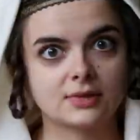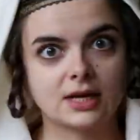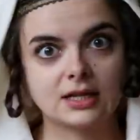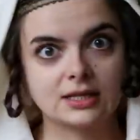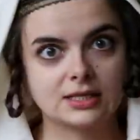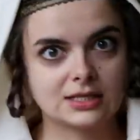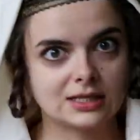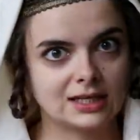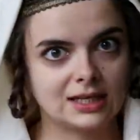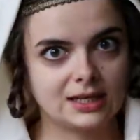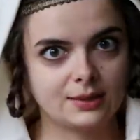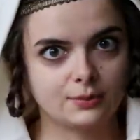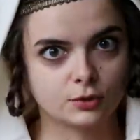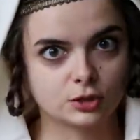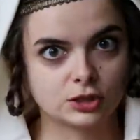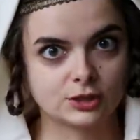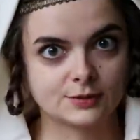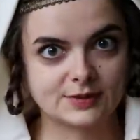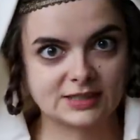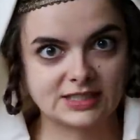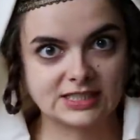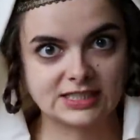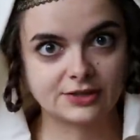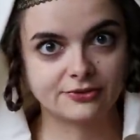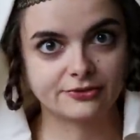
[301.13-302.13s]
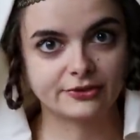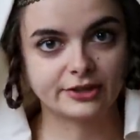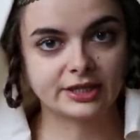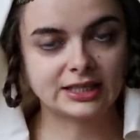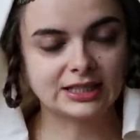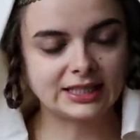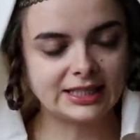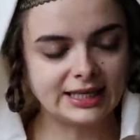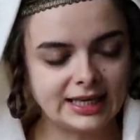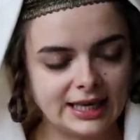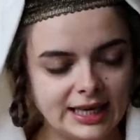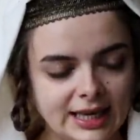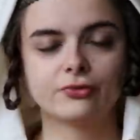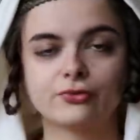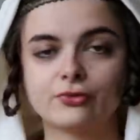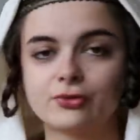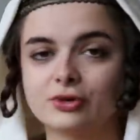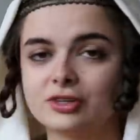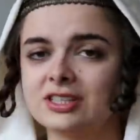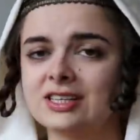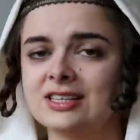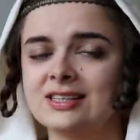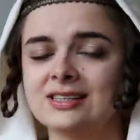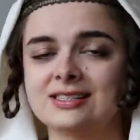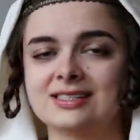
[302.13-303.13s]
Italy more specifically.
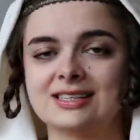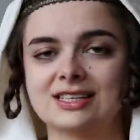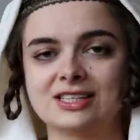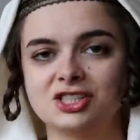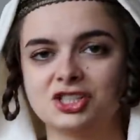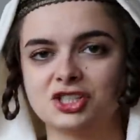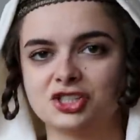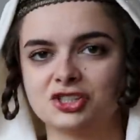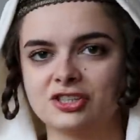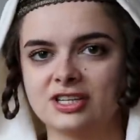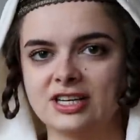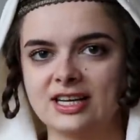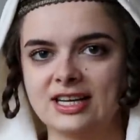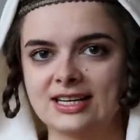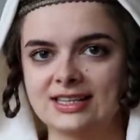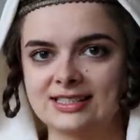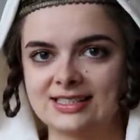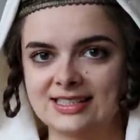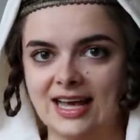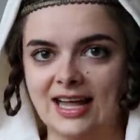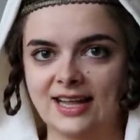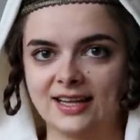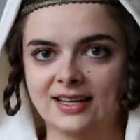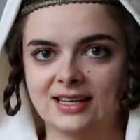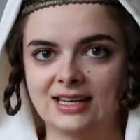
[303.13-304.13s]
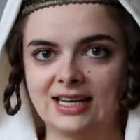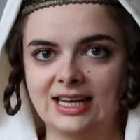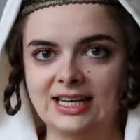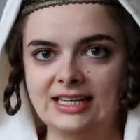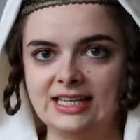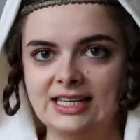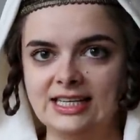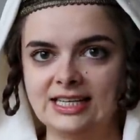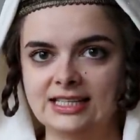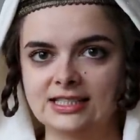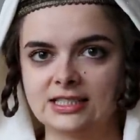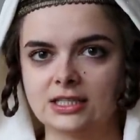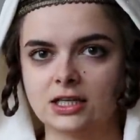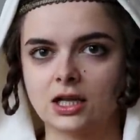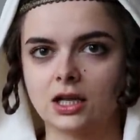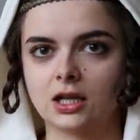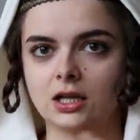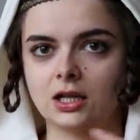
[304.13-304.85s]
14th century Italian ladies